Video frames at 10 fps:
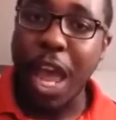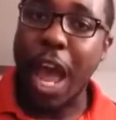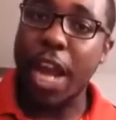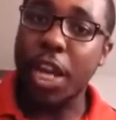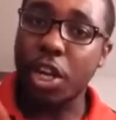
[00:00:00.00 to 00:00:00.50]

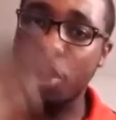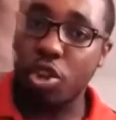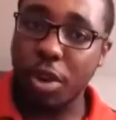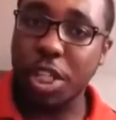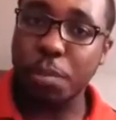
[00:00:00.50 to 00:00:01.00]
And
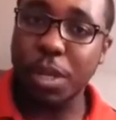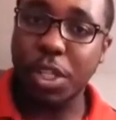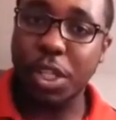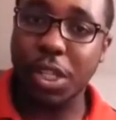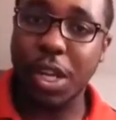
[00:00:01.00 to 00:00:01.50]

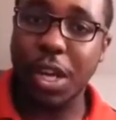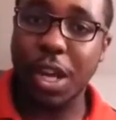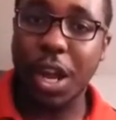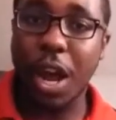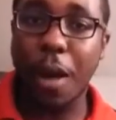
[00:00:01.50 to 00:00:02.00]
Christmas is going
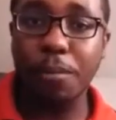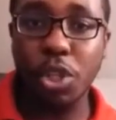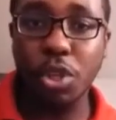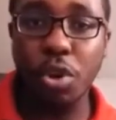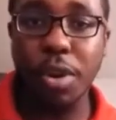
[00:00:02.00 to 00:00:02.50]
to come
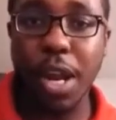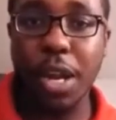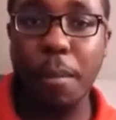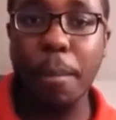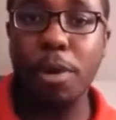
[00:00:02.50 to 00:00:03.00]
soon
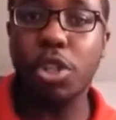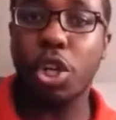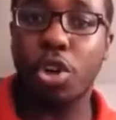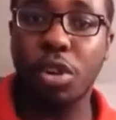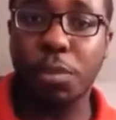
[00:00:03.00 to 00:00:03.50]
and most of
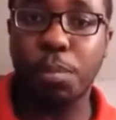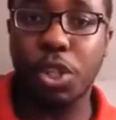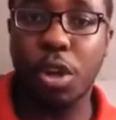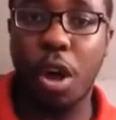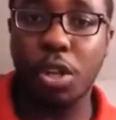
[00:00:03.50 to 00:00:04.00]
the
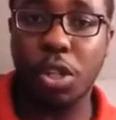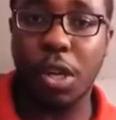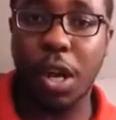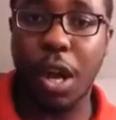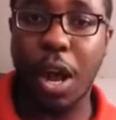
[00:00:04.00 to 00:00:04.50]
Christmas songs are
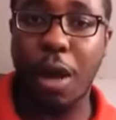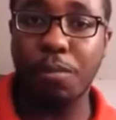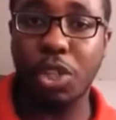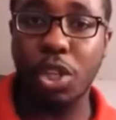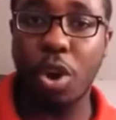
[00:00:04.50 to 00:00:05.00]
going to
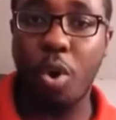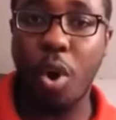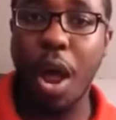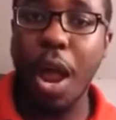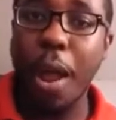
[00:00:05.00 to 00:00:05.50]
come,
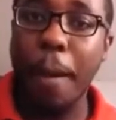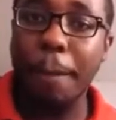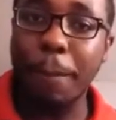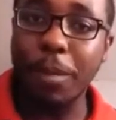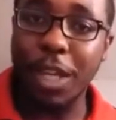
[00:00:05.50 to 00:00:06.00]
so
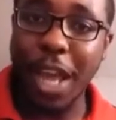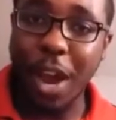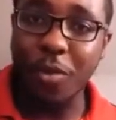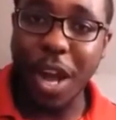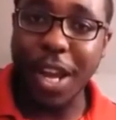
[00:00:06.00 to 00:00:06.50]

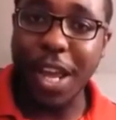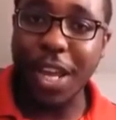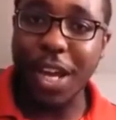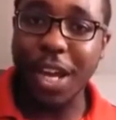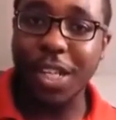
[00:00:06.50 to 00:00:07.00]
get ready
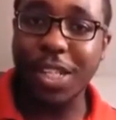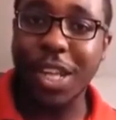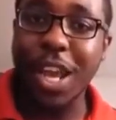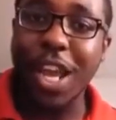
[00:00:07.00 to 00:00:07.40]
because